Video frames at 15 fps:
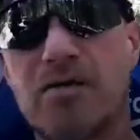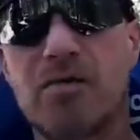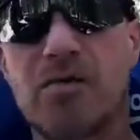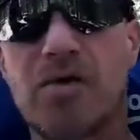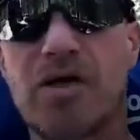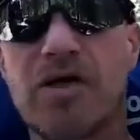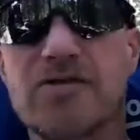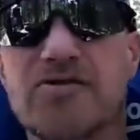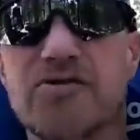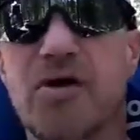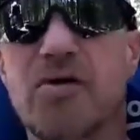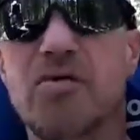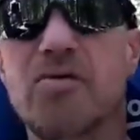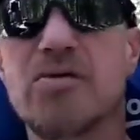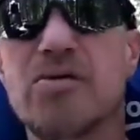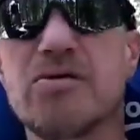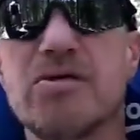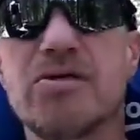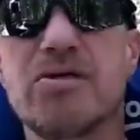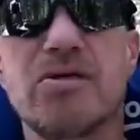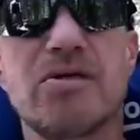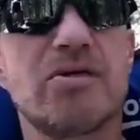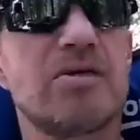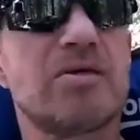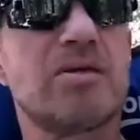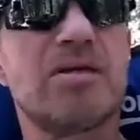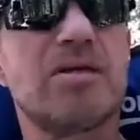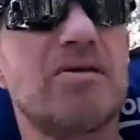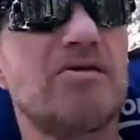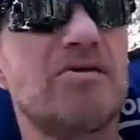know where I was going or
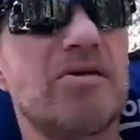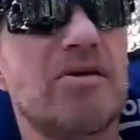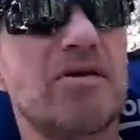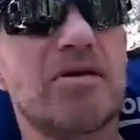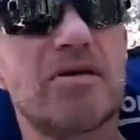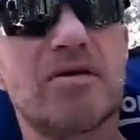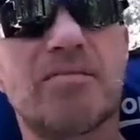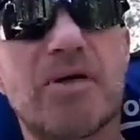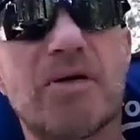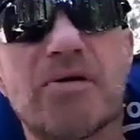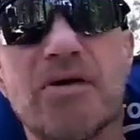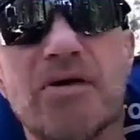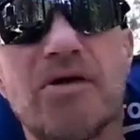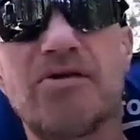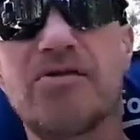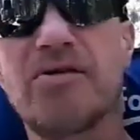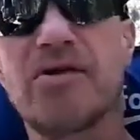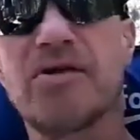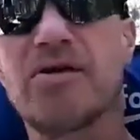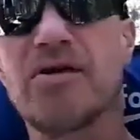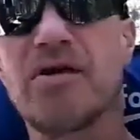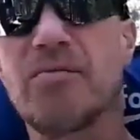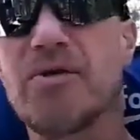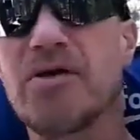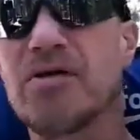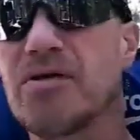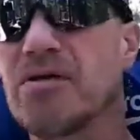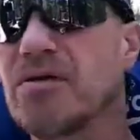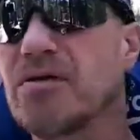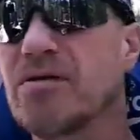anything about anything. I
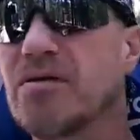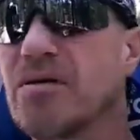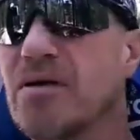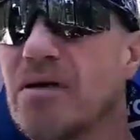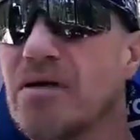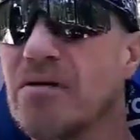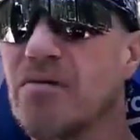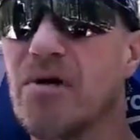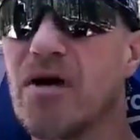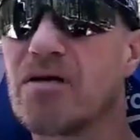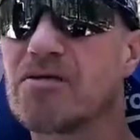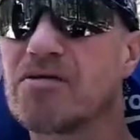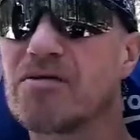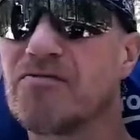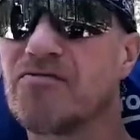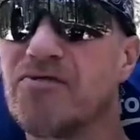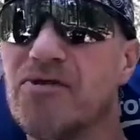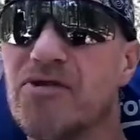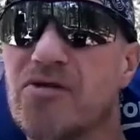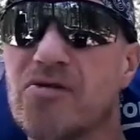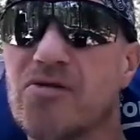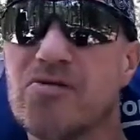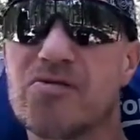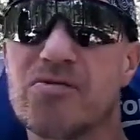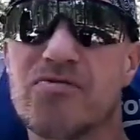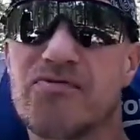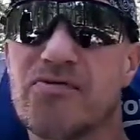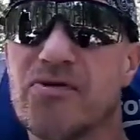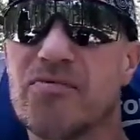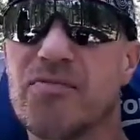mean, I watched some videos
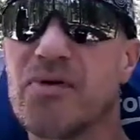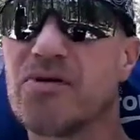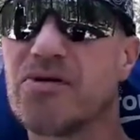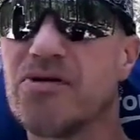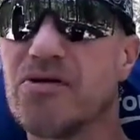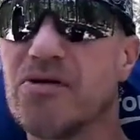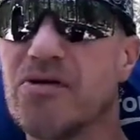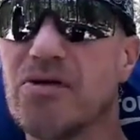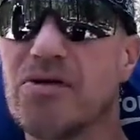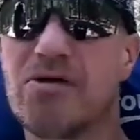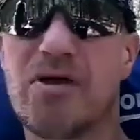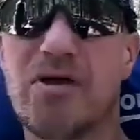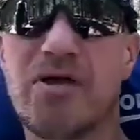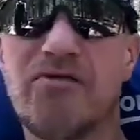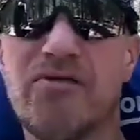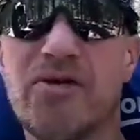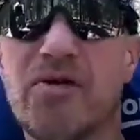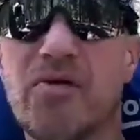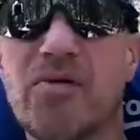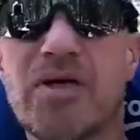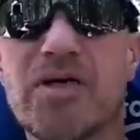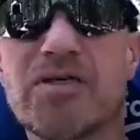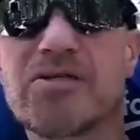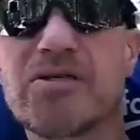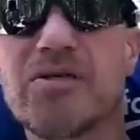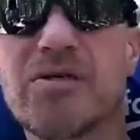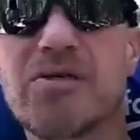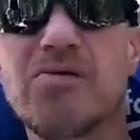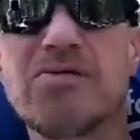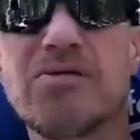for about a year, not even knowing I was going
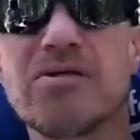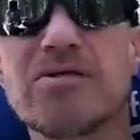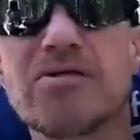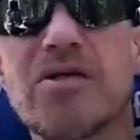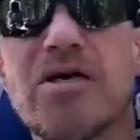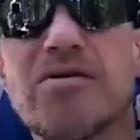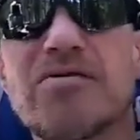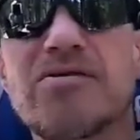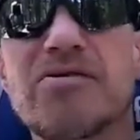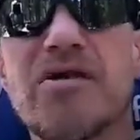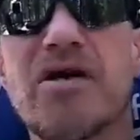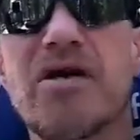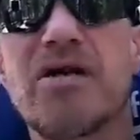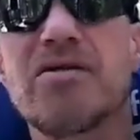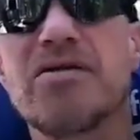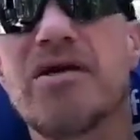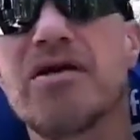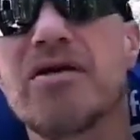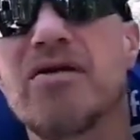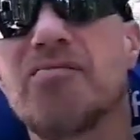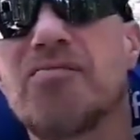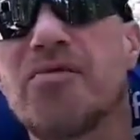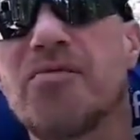to go into this lifestyle, and that helped